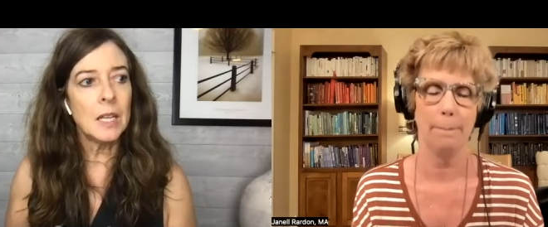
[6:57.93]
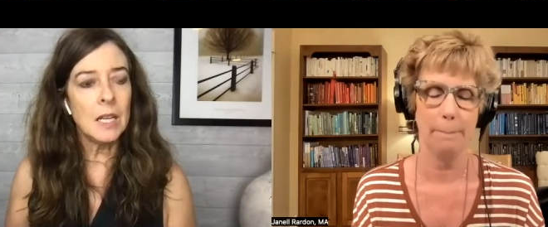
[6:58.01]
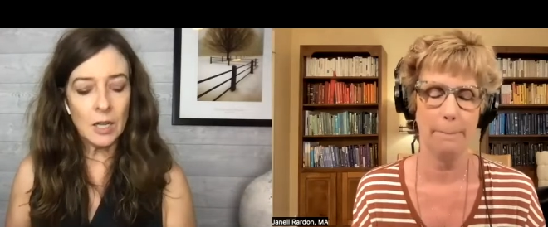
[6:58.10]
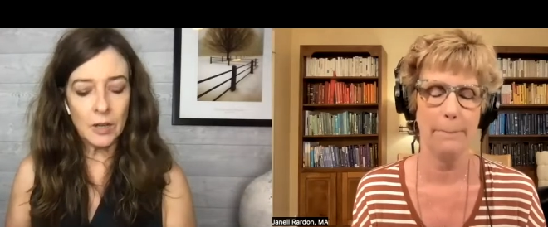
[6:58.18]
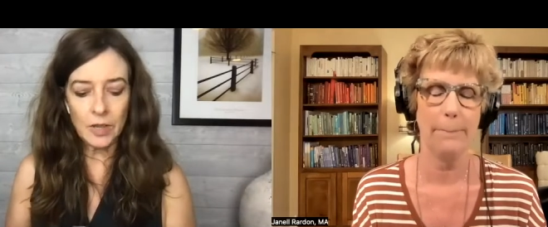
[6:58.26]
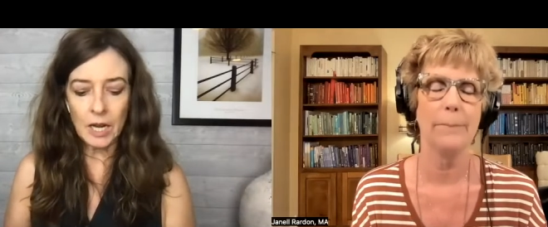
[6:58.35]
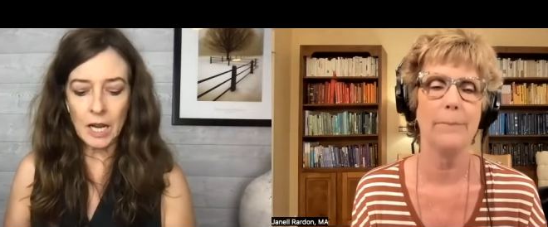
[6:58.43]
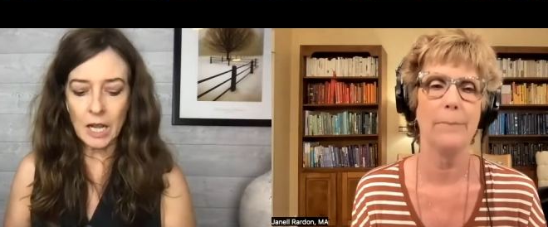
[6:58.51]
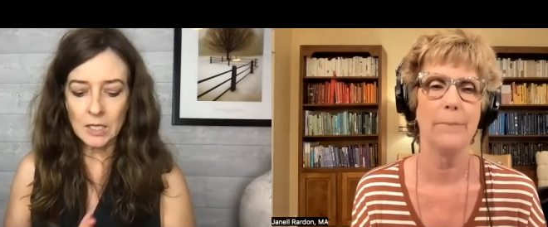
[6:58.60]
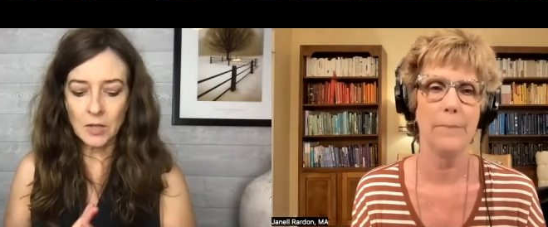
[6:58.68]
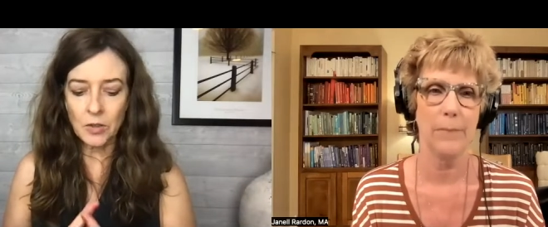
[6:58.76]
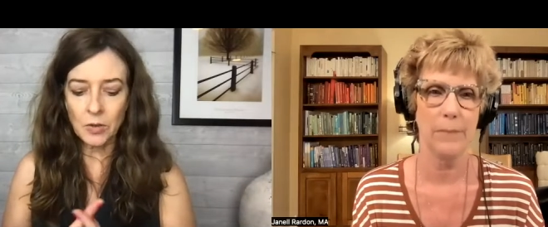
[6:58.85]
Speaker 1: the needle that
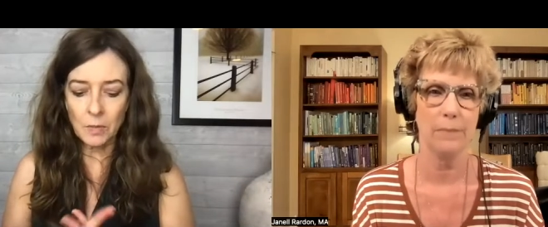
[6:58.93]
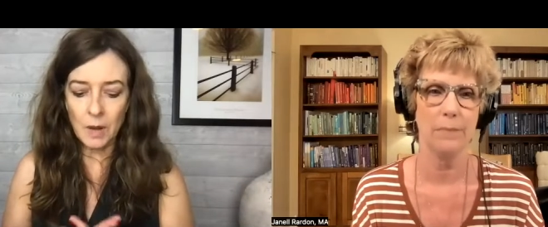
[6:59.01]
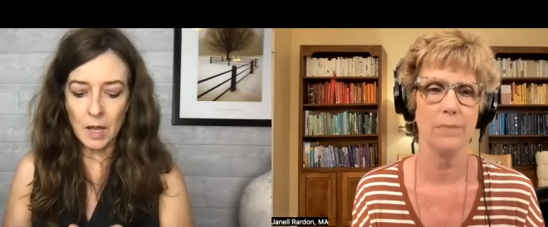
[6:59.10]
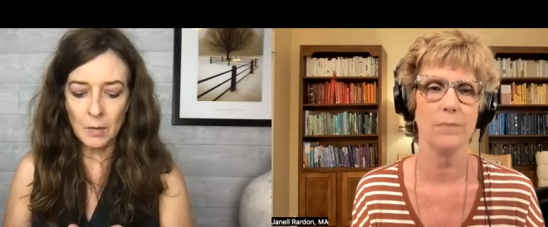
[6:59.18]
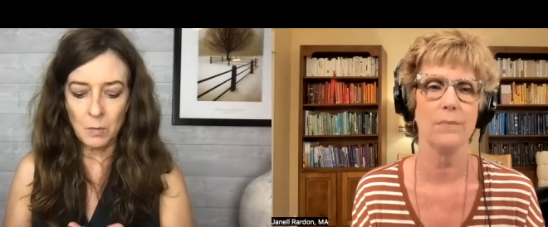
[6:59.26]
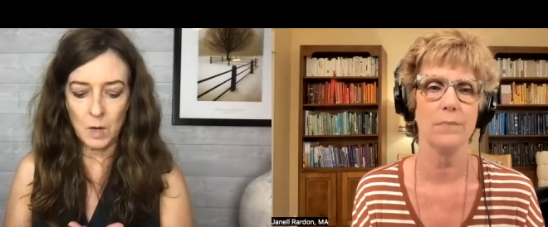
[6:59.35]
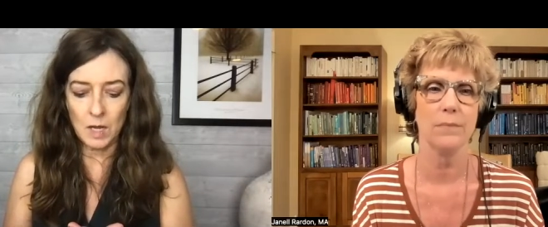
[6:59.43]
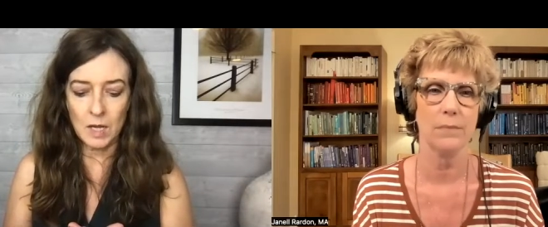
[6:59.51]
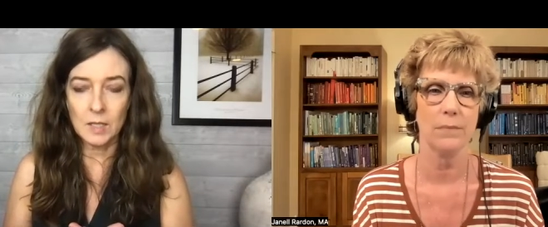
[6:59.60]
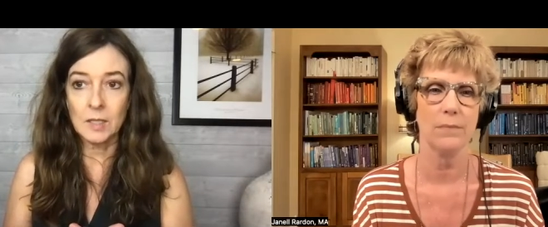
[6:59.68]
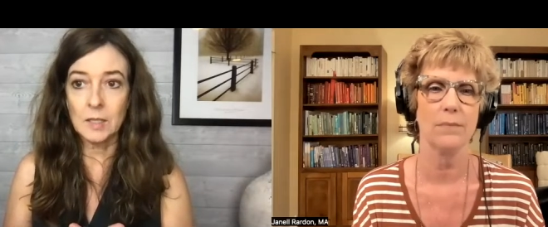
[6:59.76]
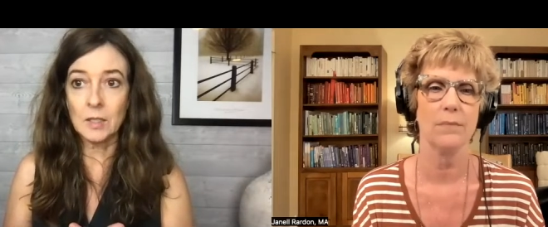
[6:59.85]
I had to thread
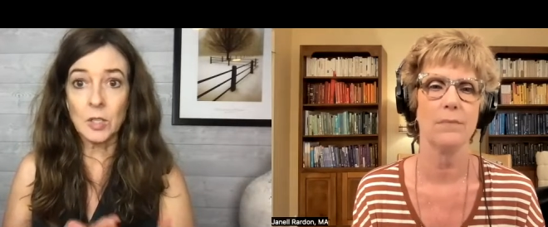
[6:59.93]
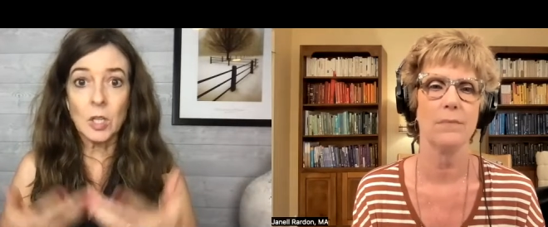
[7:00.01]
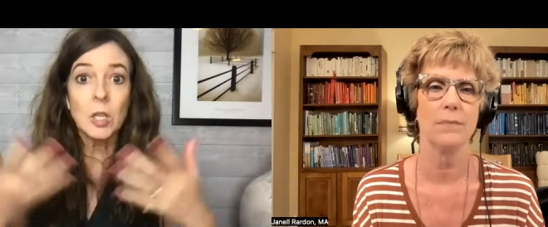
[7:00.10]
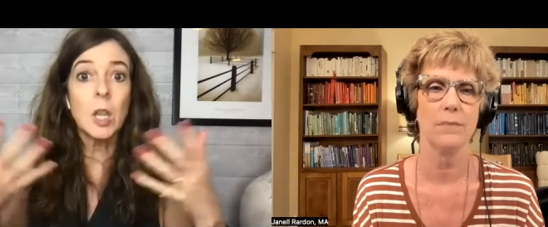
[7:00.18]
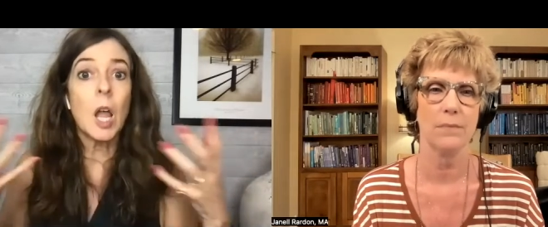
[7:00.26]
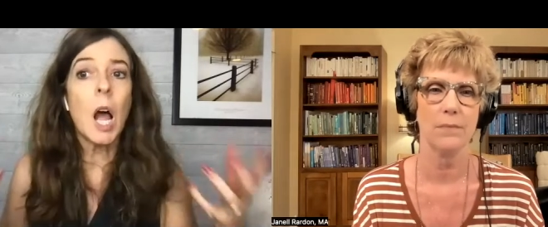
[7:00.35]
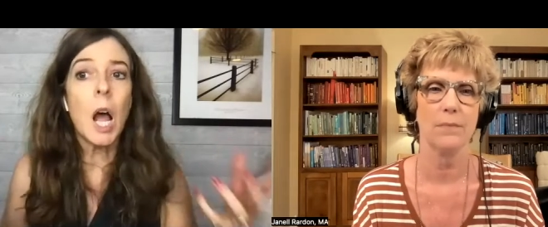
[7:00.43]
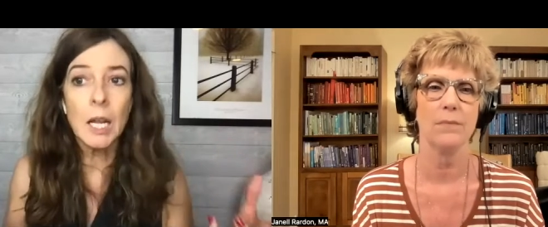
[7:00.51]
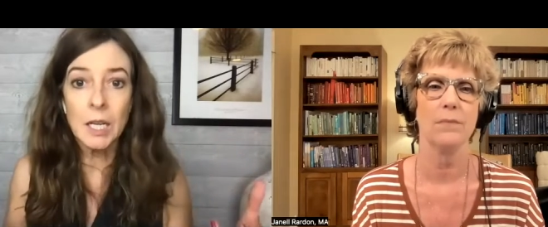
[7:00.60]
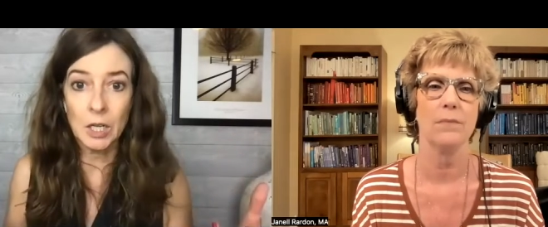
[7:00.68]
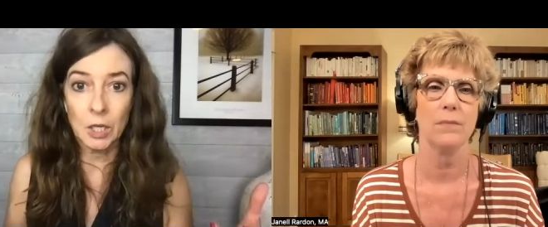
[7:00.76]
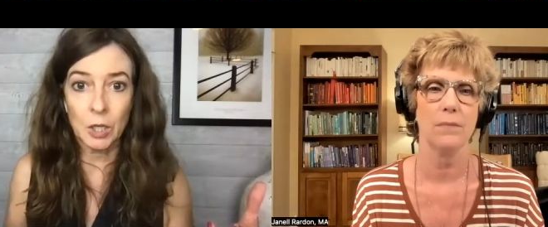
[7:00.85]
was there's a
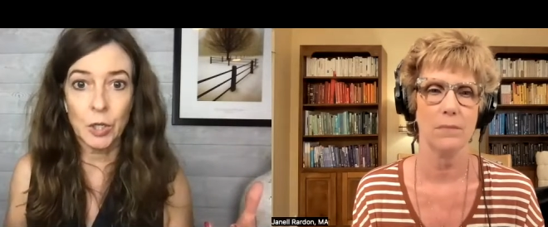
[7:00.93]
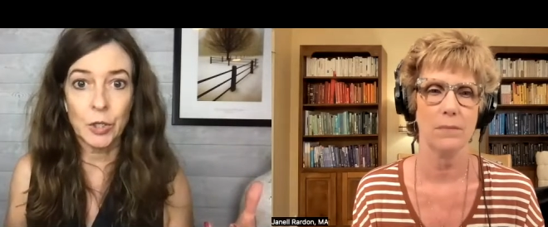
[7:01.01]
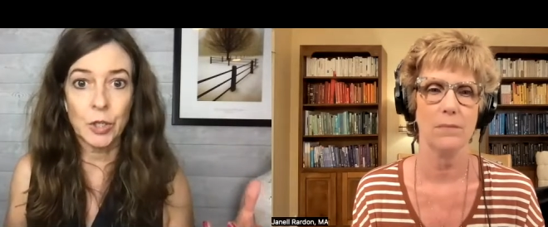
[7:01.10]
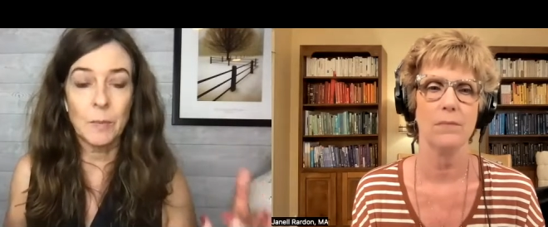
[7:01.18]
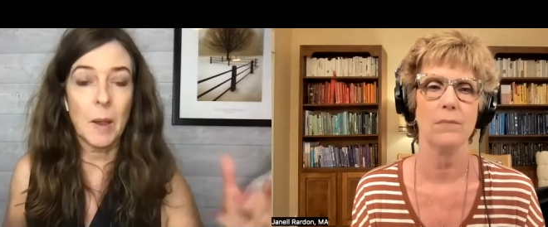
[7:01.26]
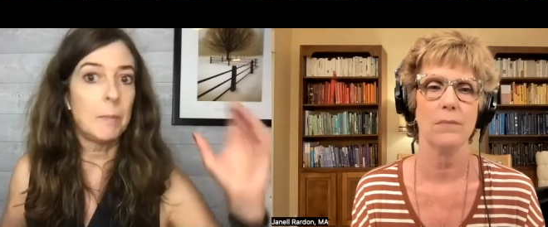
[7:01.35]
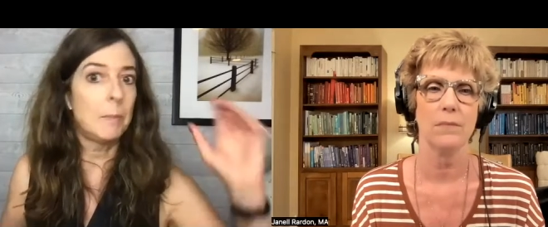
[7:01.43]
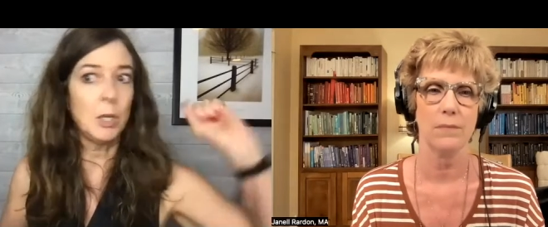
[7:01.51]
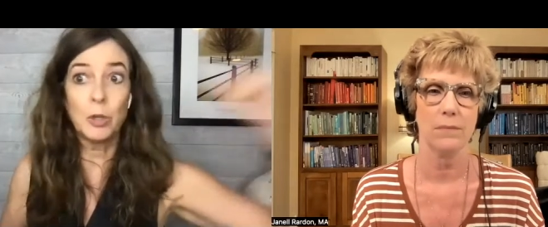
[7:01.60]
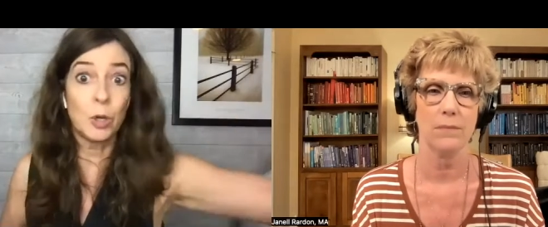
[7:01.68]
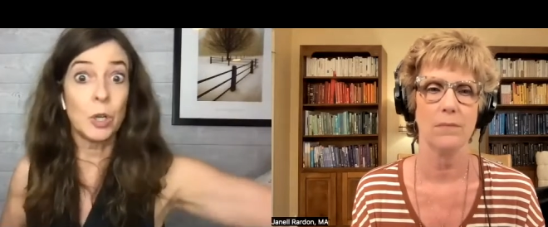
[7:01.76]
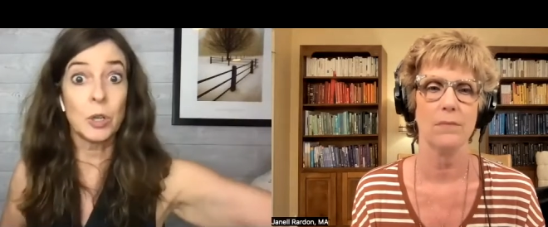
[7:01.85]
lot in our culture about
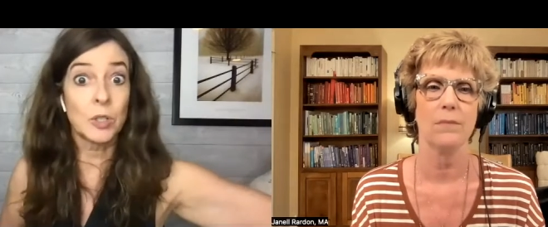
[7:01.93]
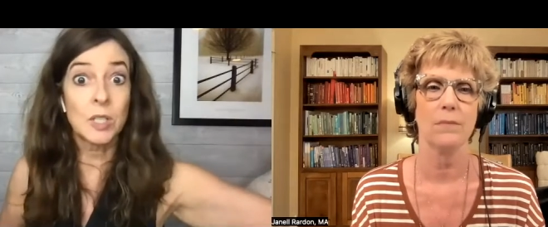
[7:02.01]
be true to